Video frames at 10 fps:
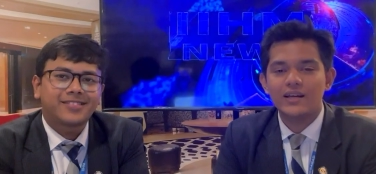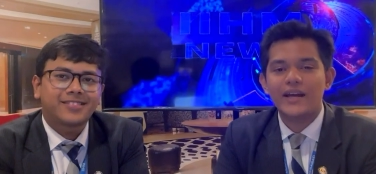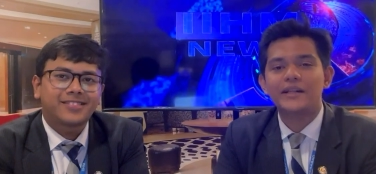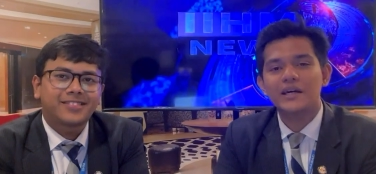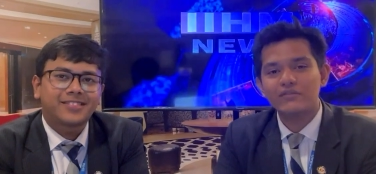
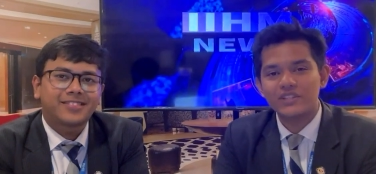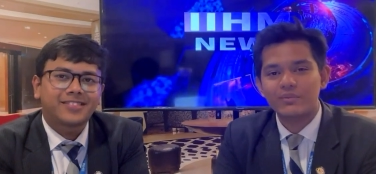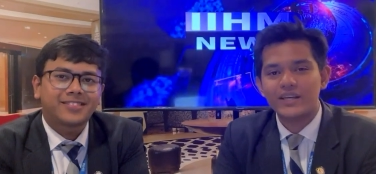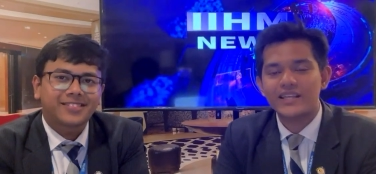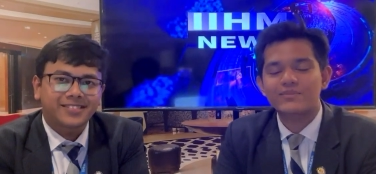Speaker 1: And here with
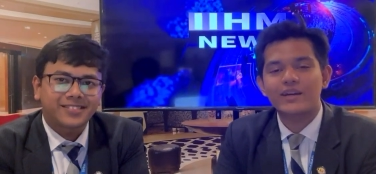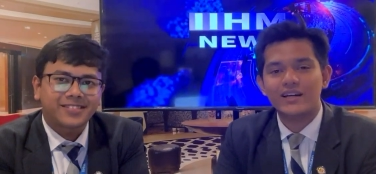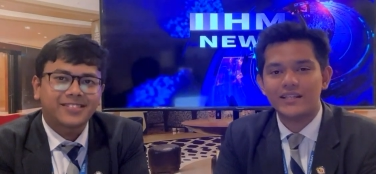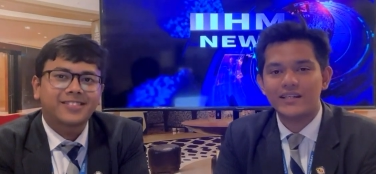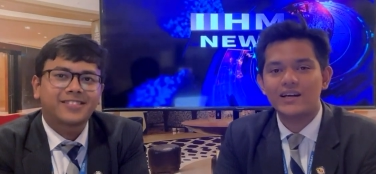me is my
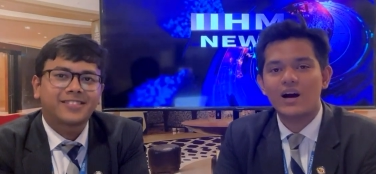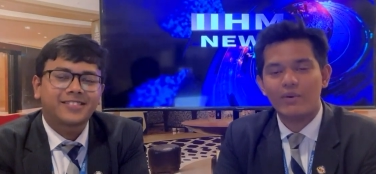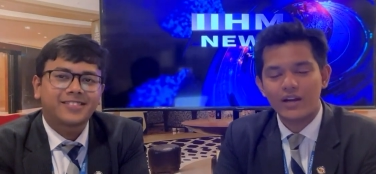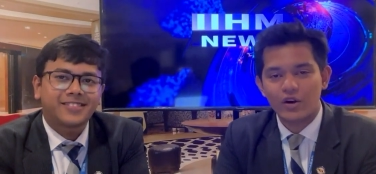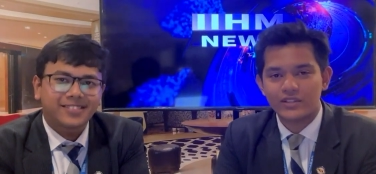colleague
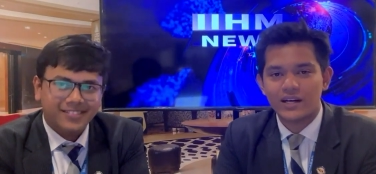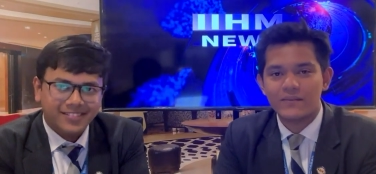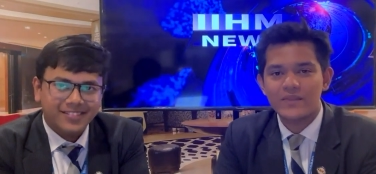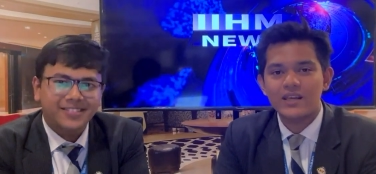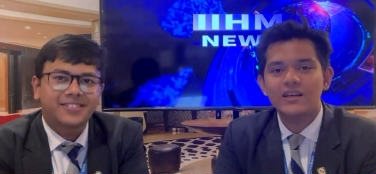Abhay Kotha.
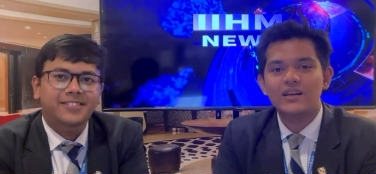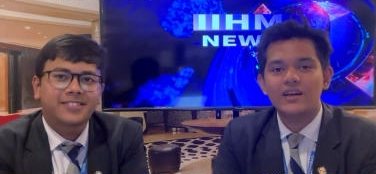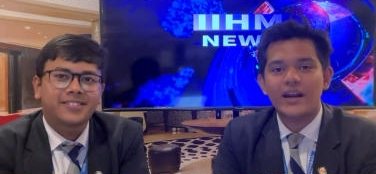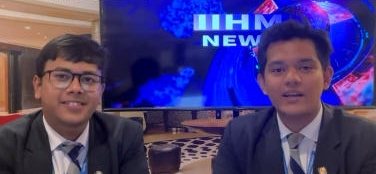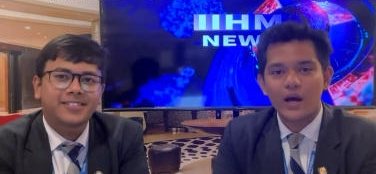
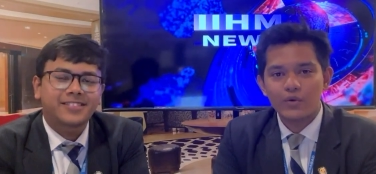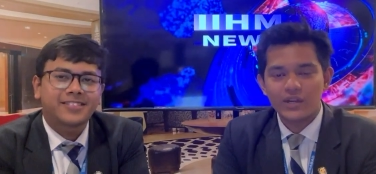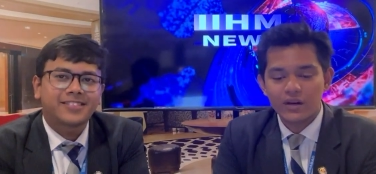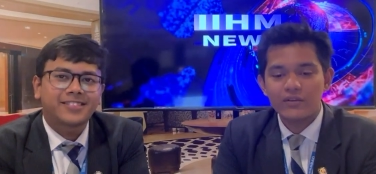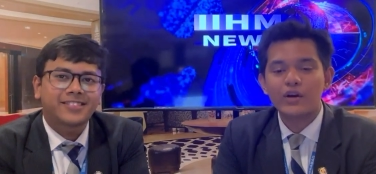And now
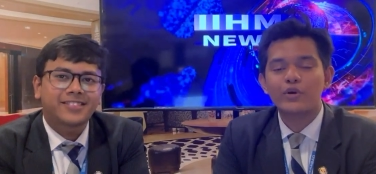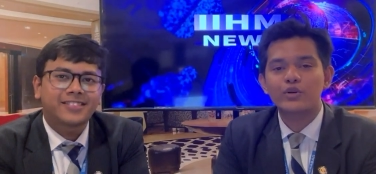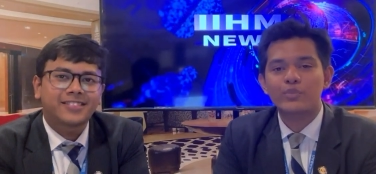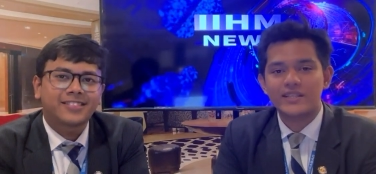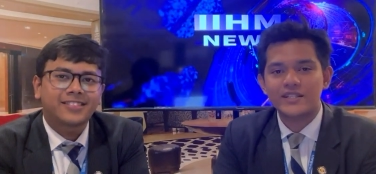here we are going
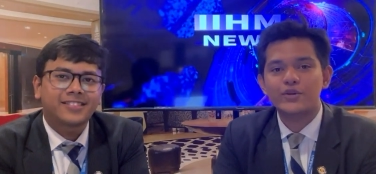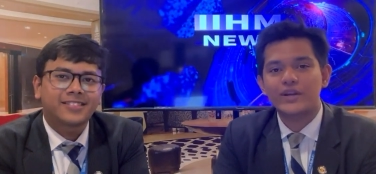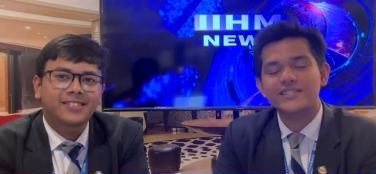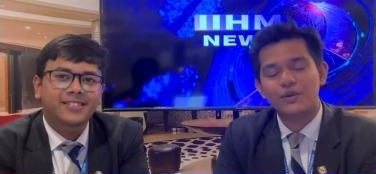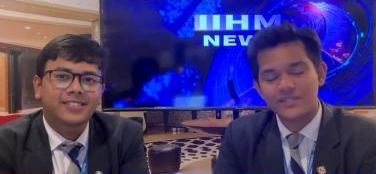to present
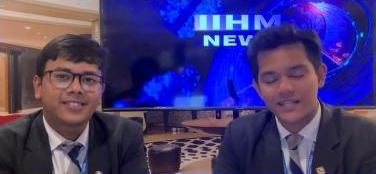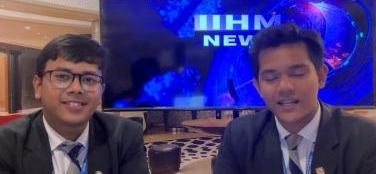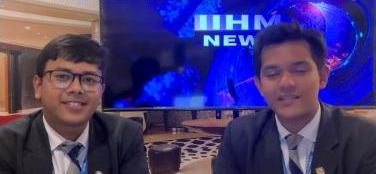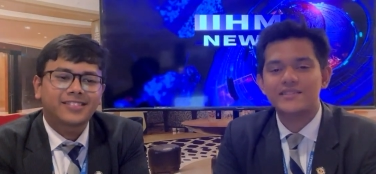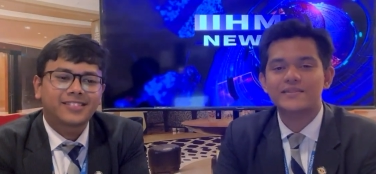today's news
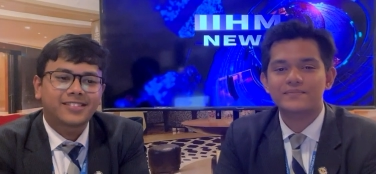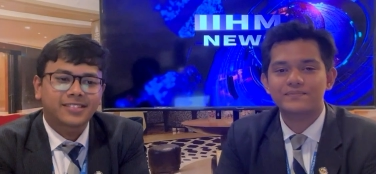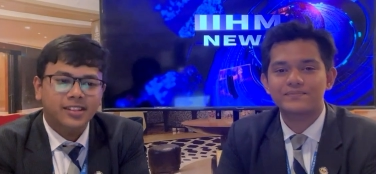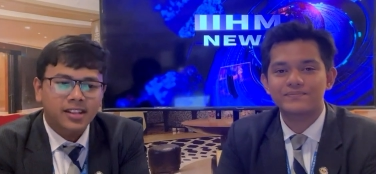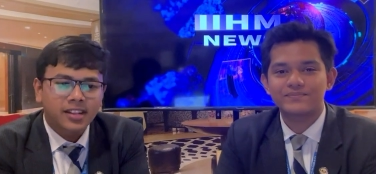headlines.
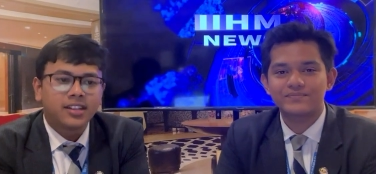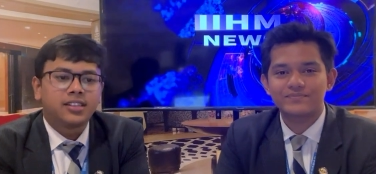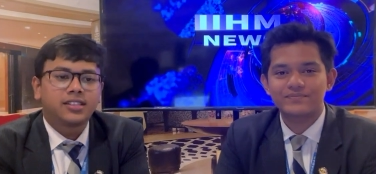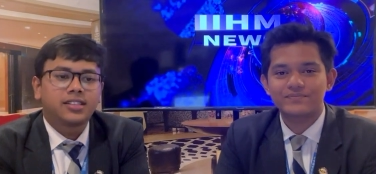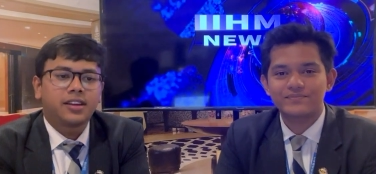
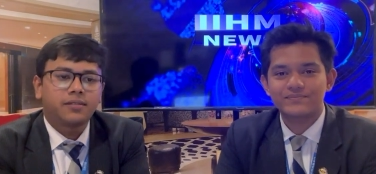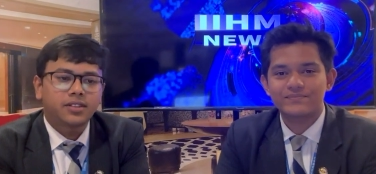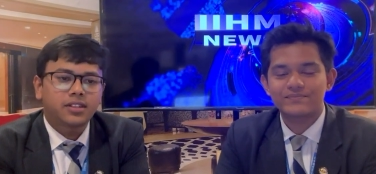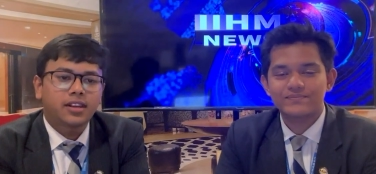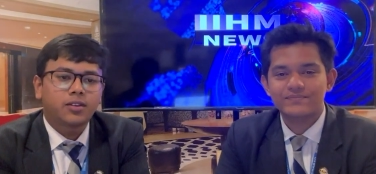
Speaker 2: Stay
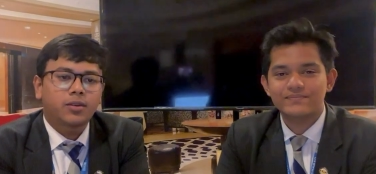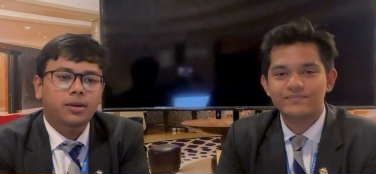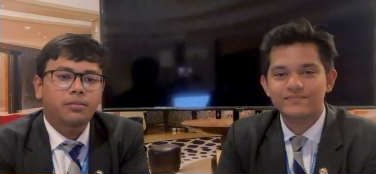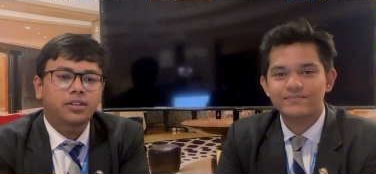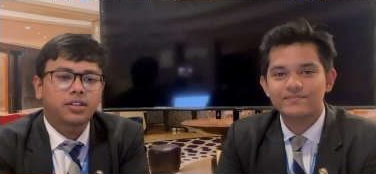Vista in
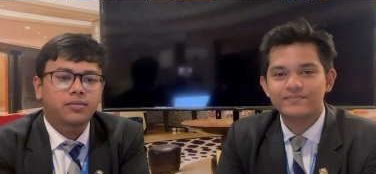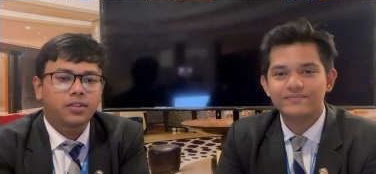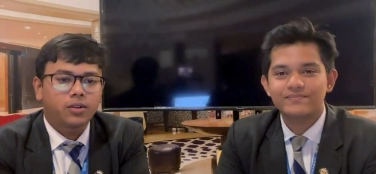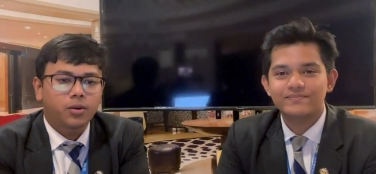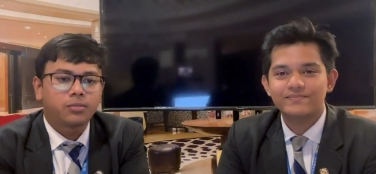collaboration
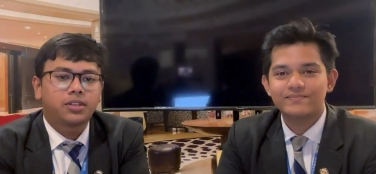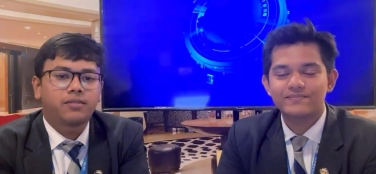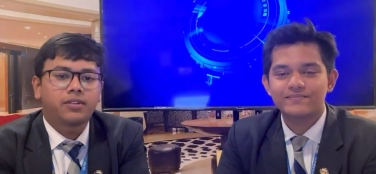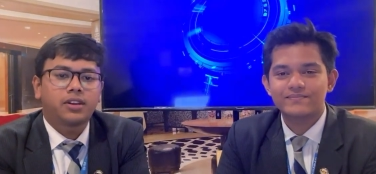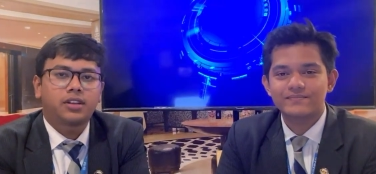with Homes
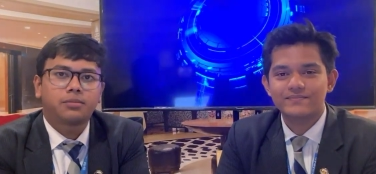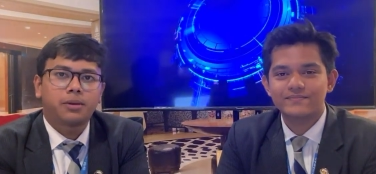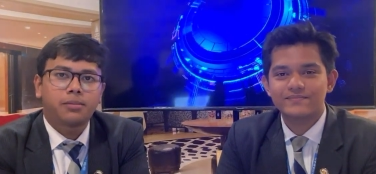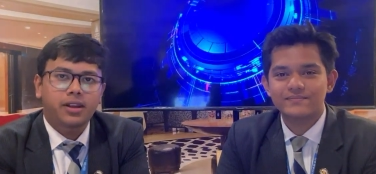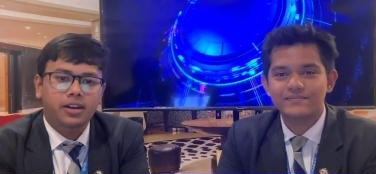and Villas
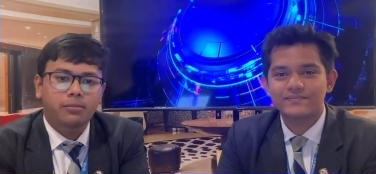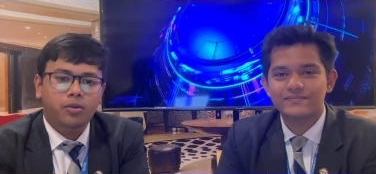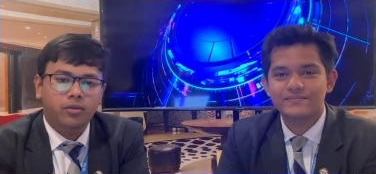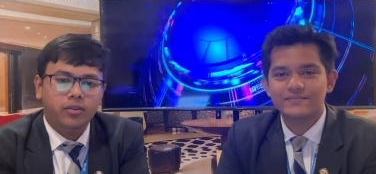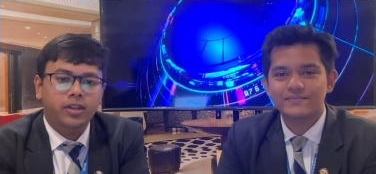by Marriott
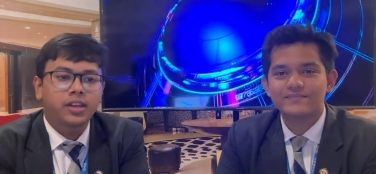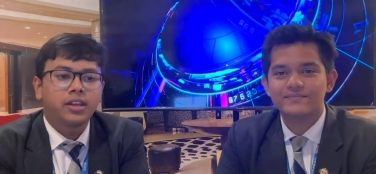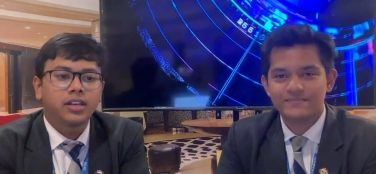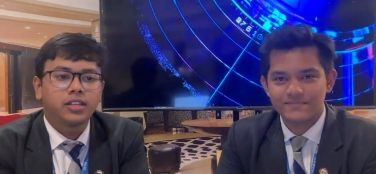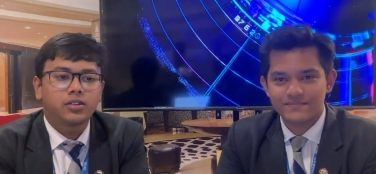Bonvoy
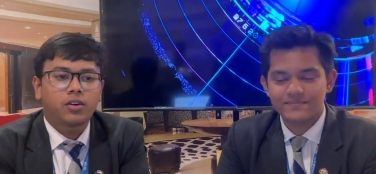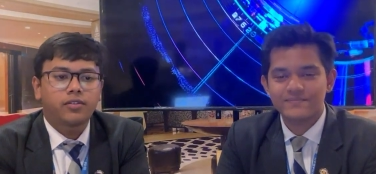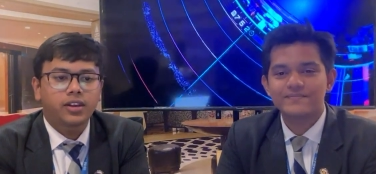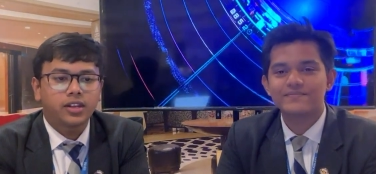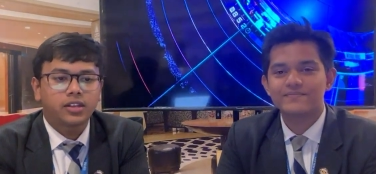is
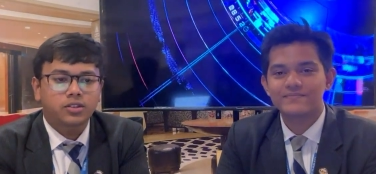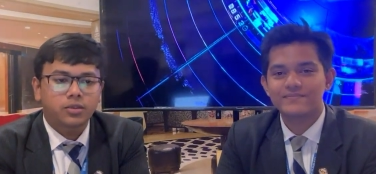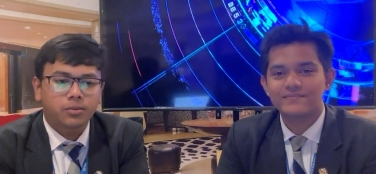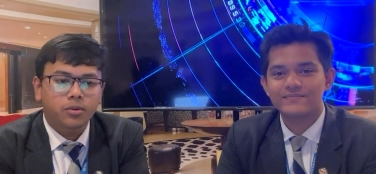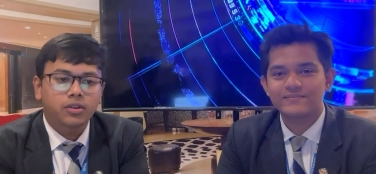offering guests
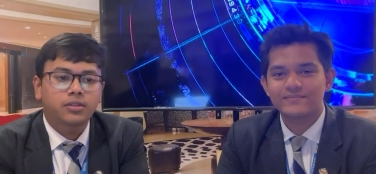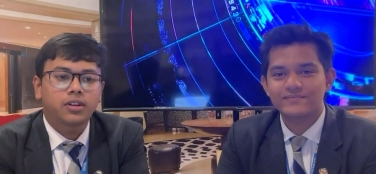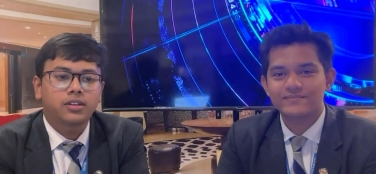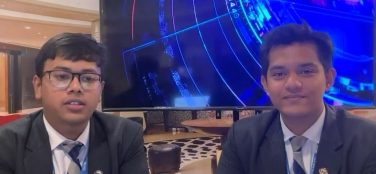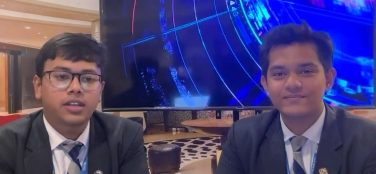to book
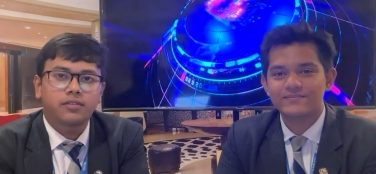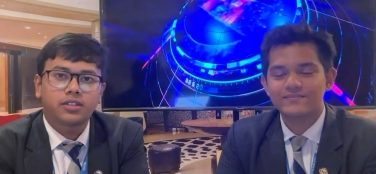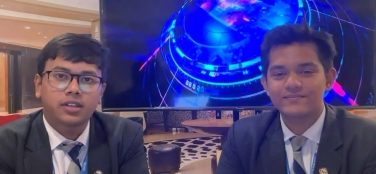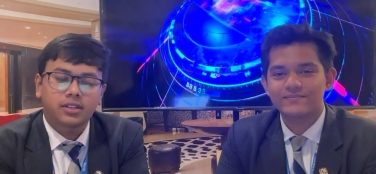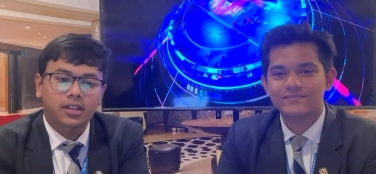a Stay Vista and